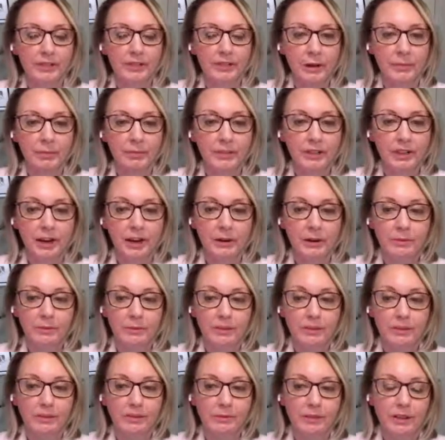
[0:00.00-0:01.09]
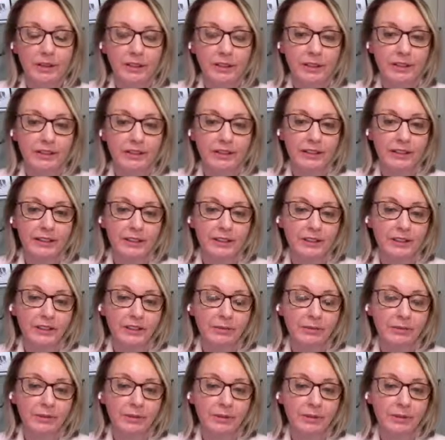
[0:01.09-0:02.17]
sometimes you realize like kids
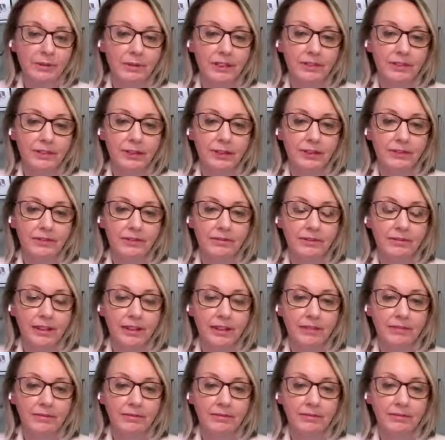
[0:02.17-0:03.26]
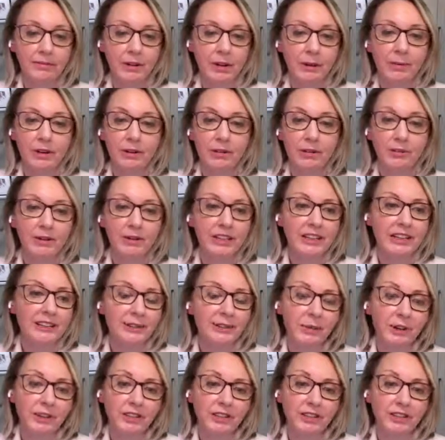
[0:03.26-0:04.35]
are really, they maybe don't need
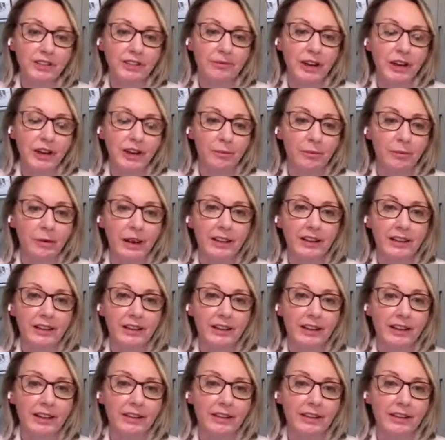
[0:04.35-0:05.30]
as much as you recommended.